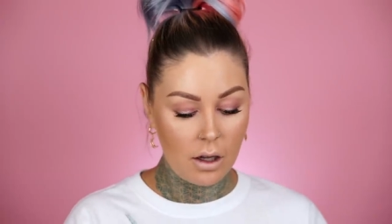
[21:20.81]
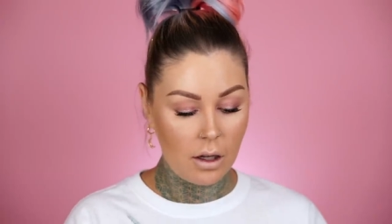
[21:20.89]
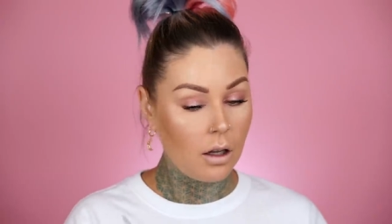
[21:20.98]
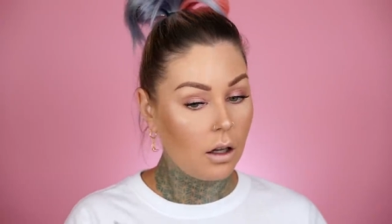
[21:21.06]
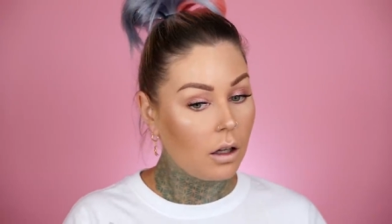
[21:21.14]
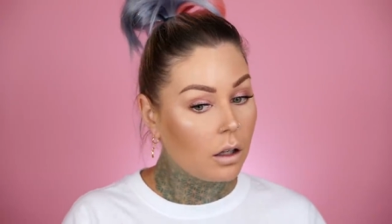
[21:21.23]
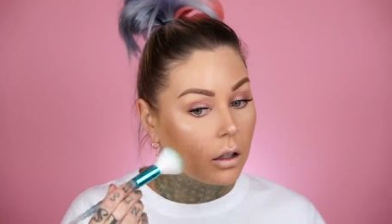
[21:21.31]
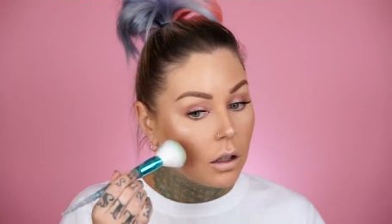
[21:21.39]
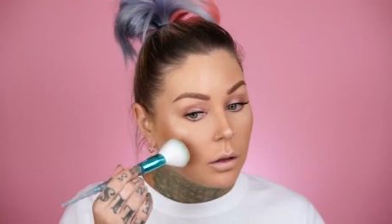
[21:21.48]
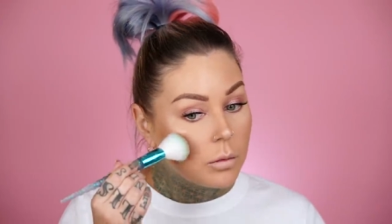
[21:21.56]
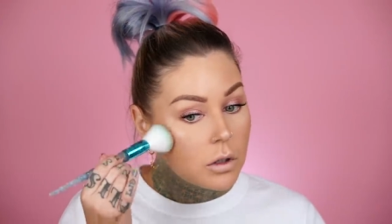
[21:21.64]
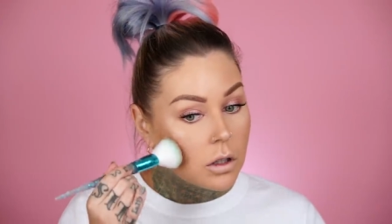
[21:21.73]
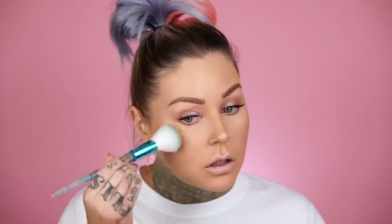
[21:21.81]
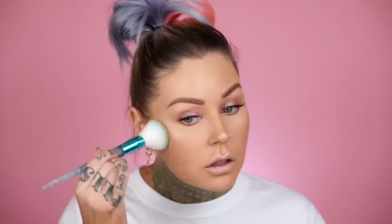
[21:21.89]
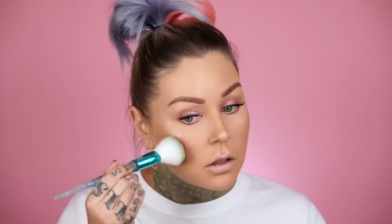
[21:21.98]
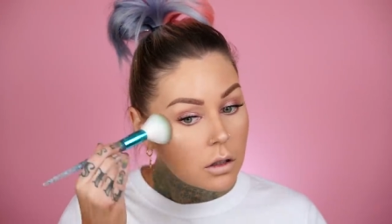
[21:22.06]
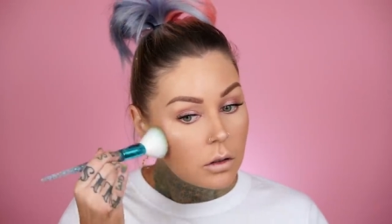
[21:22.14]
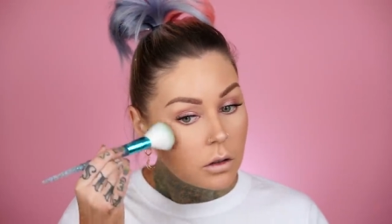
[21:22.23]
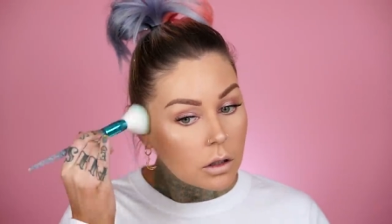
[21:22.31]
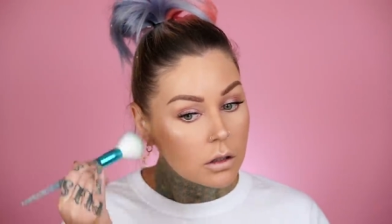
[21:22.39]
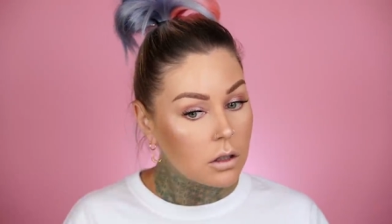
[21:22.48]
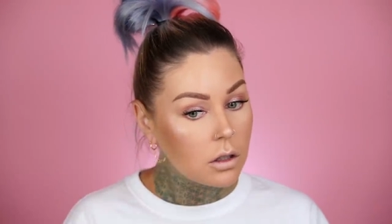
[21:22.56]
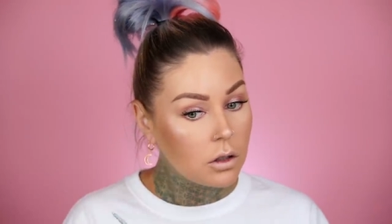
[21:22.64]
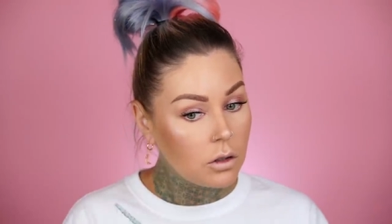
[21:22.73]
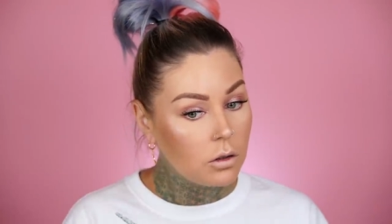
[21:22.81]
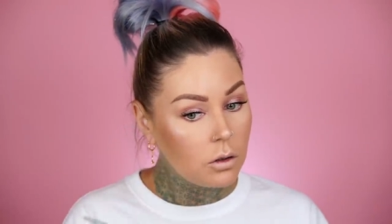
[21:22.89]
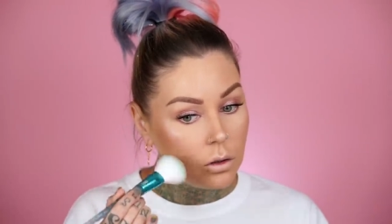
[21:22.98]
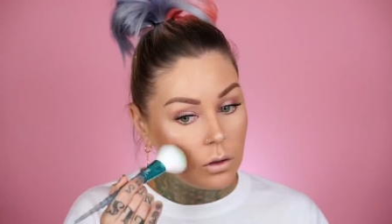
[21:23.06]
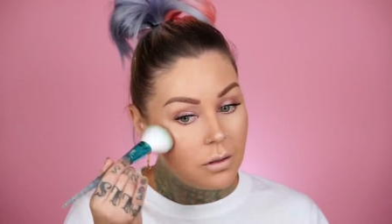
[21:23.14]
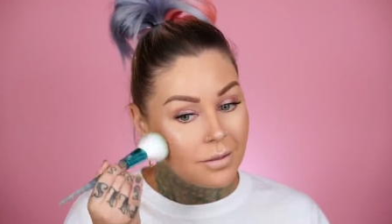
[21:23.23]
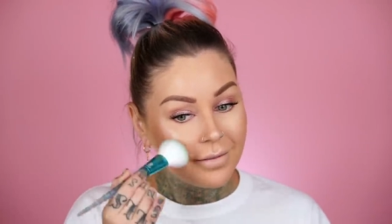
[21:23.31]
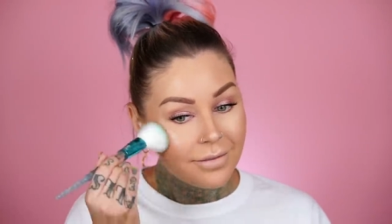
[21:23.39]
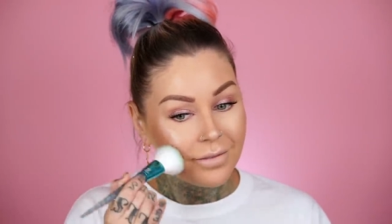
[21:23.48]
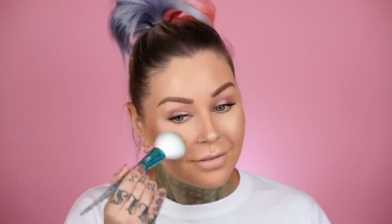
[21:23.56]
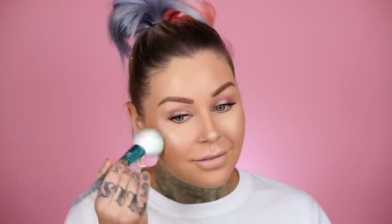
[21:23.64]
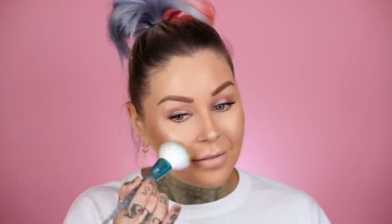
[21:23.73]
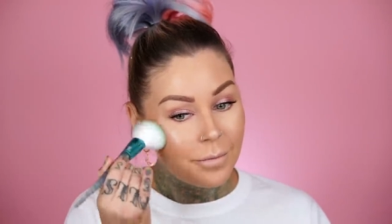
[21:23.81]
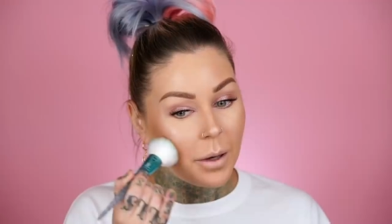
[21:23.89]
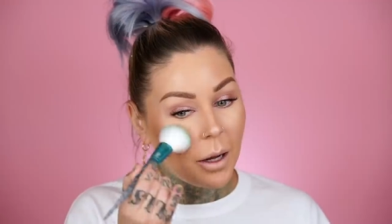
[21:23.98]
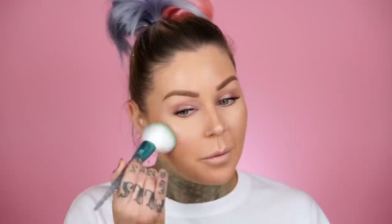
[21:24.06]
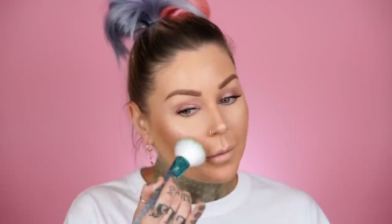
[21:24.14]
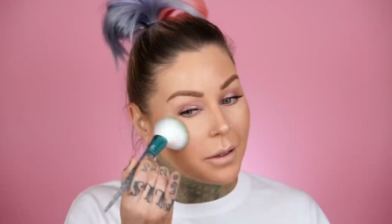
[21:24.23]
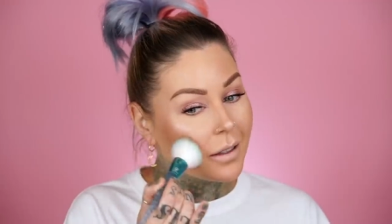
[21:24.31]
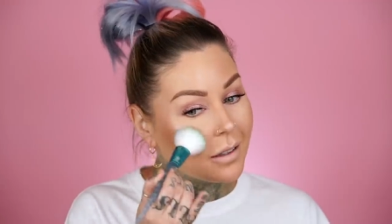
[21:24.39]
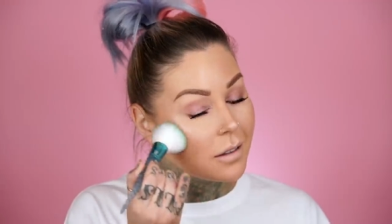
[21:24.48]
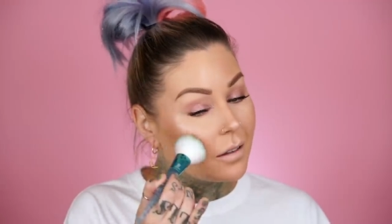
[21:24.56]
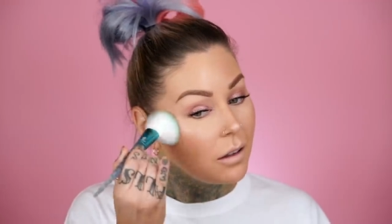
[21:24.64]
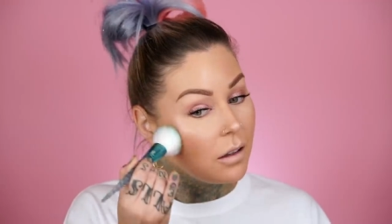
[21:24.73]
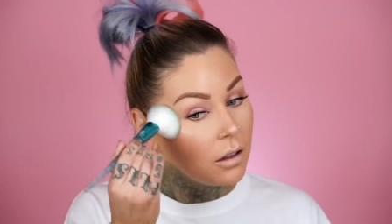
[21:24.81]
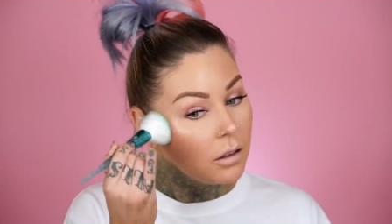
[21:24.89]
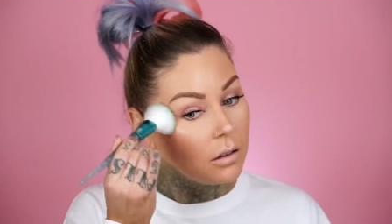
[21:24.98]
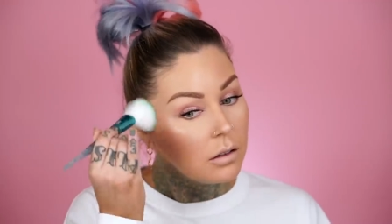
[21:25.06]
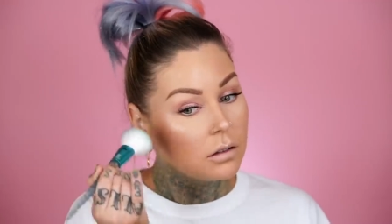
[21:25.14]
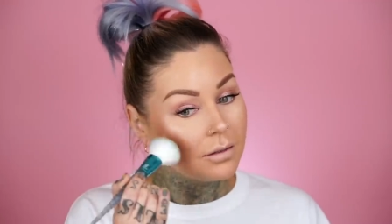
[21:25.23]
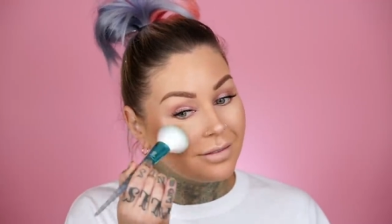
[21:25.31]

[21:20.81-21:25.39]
And I'm just going to pop this on.